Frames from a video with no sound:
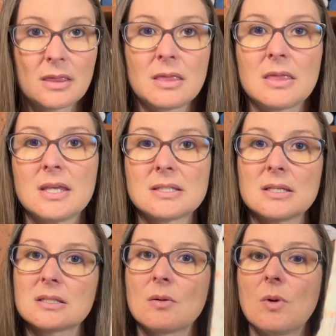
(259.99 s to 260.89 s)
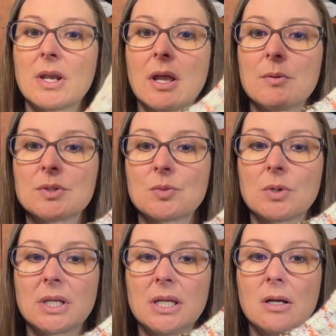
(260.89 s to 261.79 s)
This is the one I was
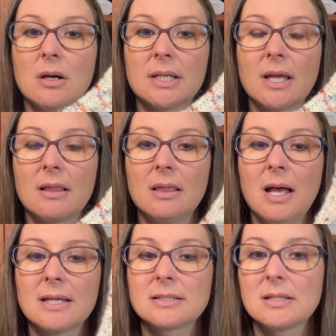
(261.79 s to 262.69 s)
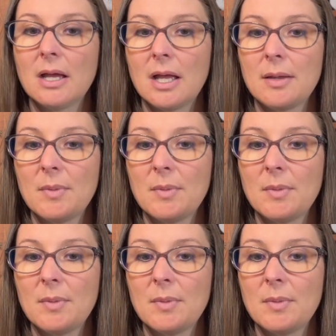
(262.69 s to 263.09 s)
working on last time.